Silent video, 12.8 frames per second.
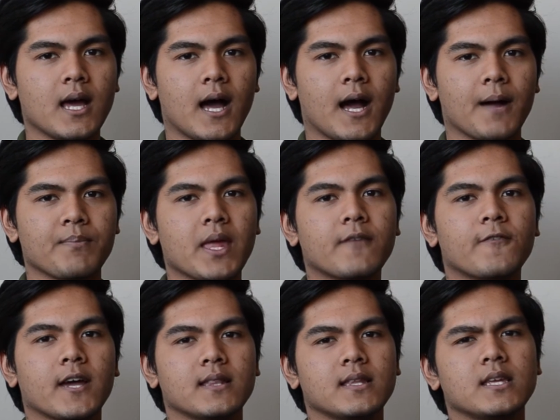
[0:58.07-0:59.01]
Um, and
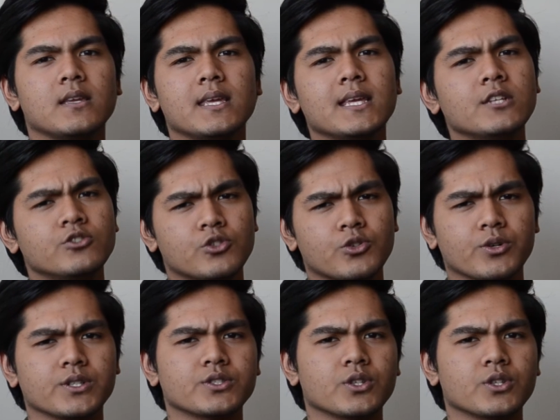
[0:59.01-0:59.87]
finally, insurance.